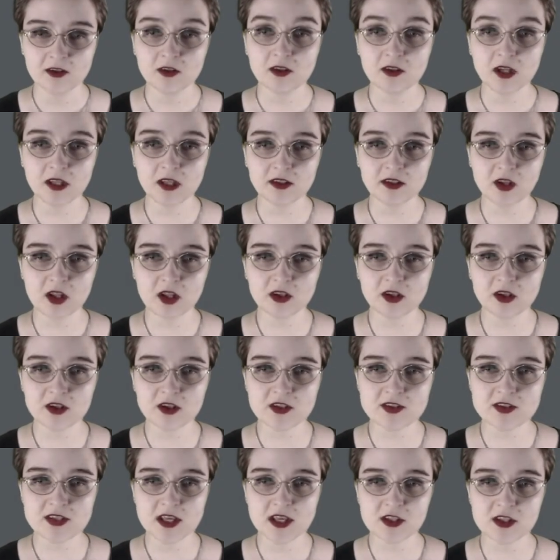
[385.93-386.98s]
a
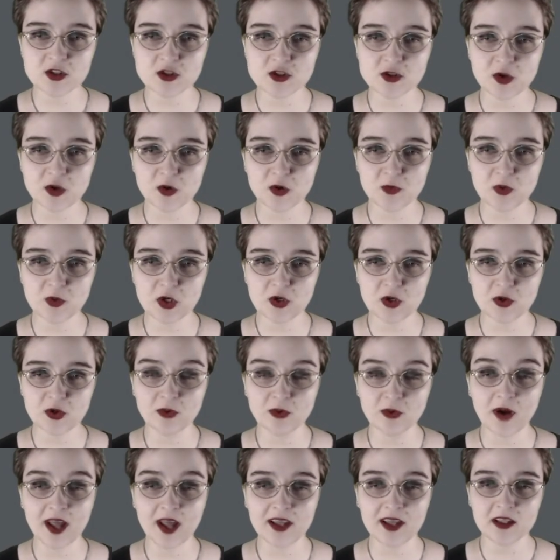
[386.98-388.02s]
non-consensual
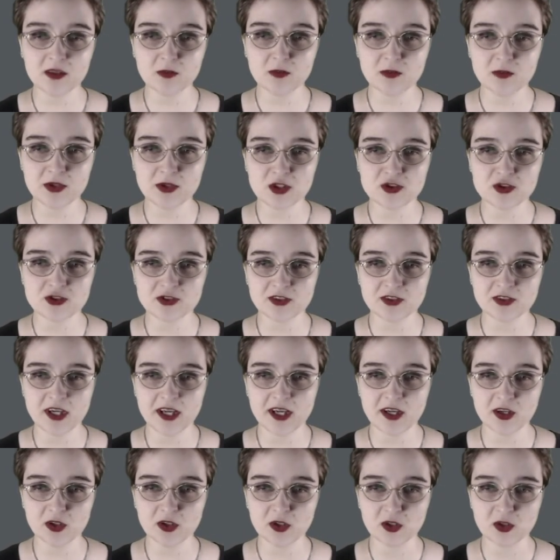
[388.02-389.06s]
woohoo and
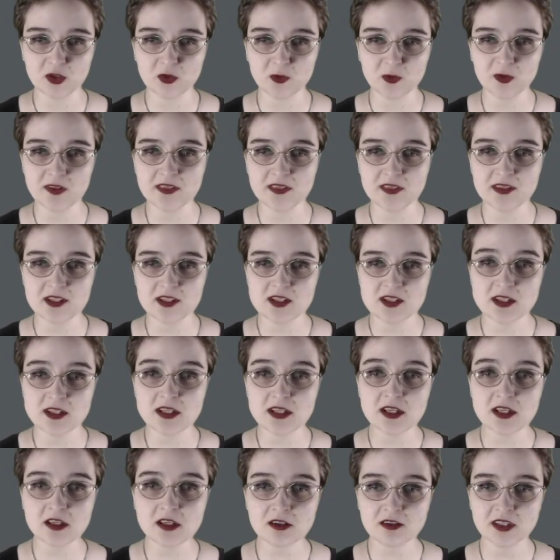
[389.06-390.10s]
betrayal, with the
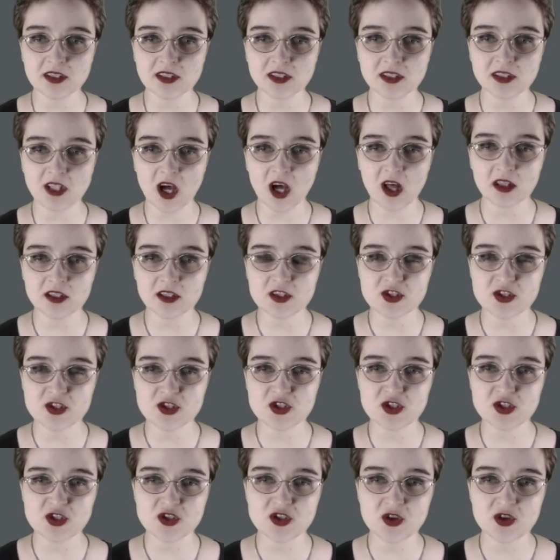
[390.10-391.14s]
secret knowledge
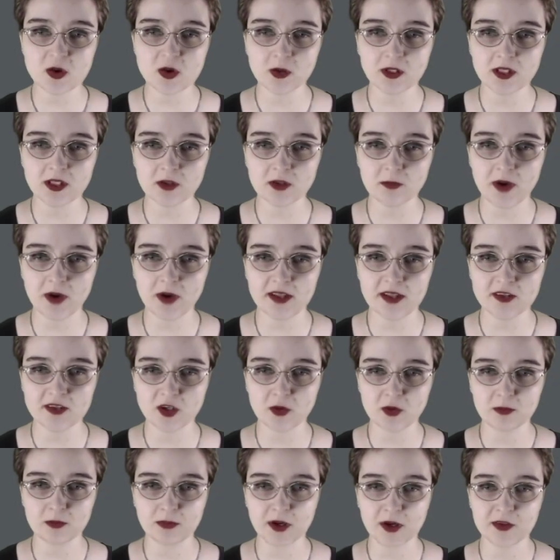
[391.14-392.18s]
stolen by
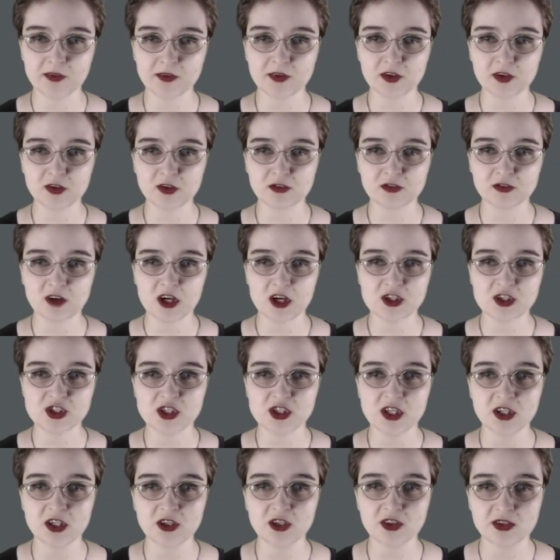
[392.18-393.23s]
their mother
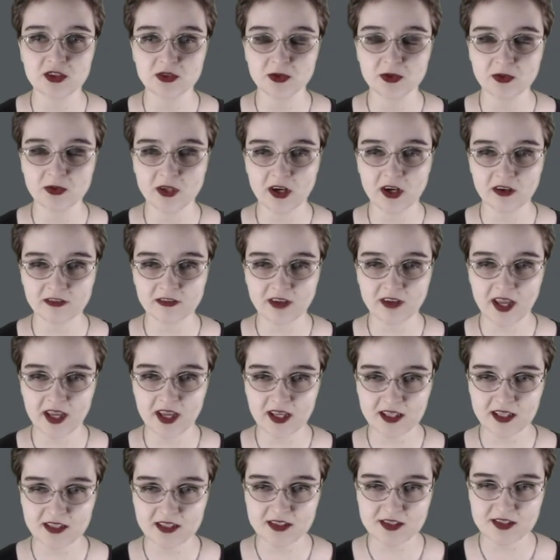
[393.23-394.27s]
rushing through their
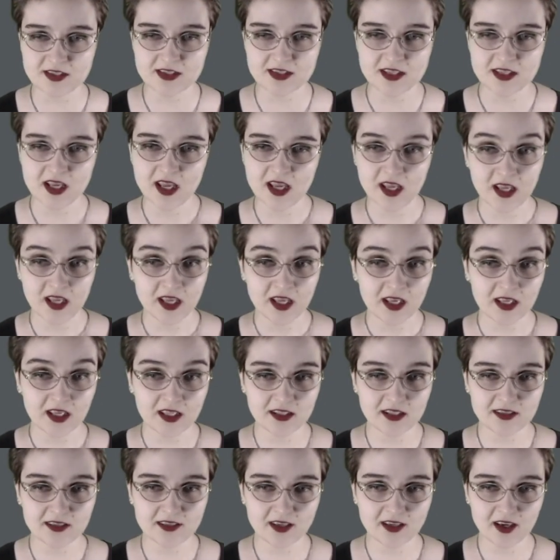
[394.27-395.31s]
veins.
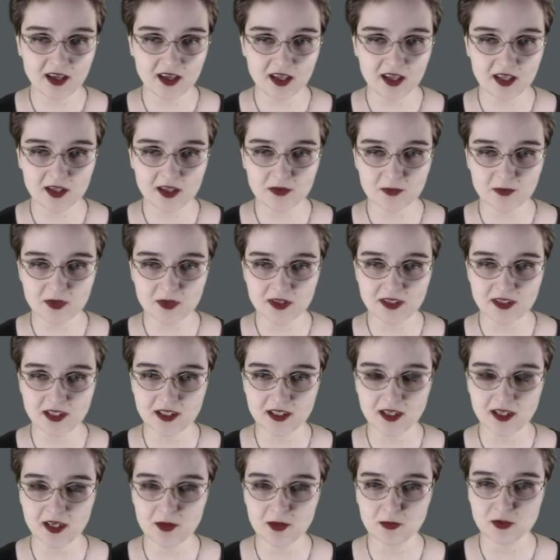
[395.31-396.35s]
In time, they
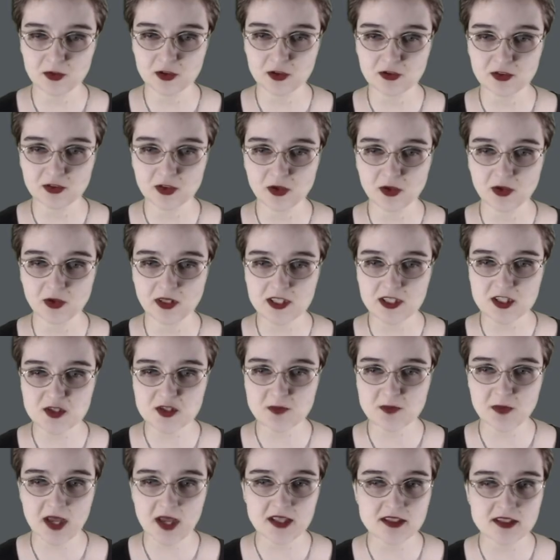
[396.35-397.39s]
came to rule
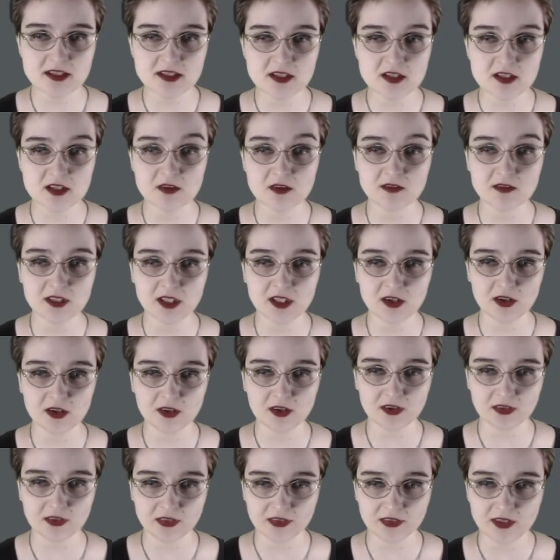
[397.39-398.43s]
expanses of the
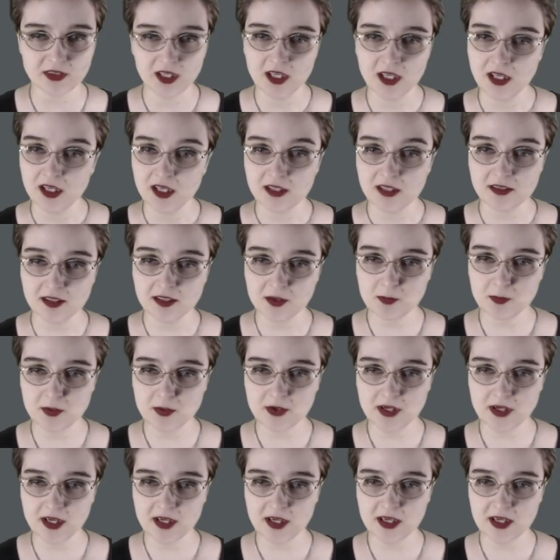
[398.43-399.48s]
earth. They
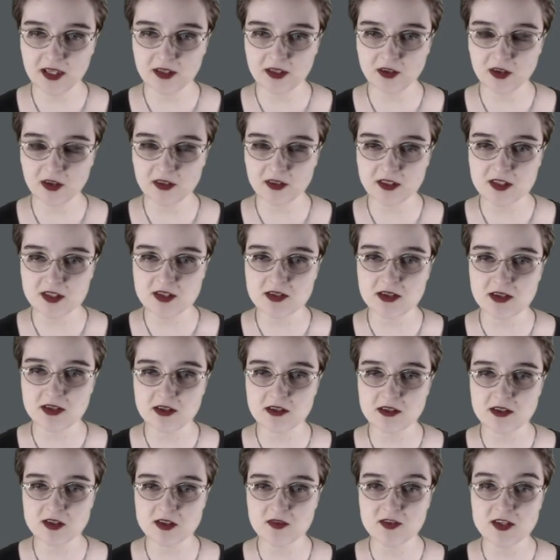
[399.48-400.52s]
preyed on the
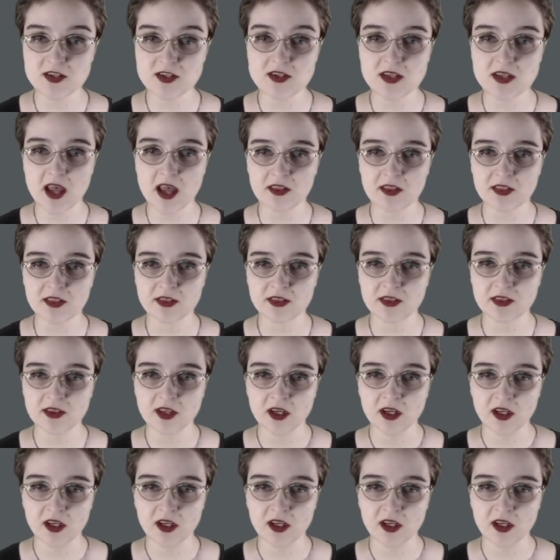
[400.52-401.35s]
sons of Seth.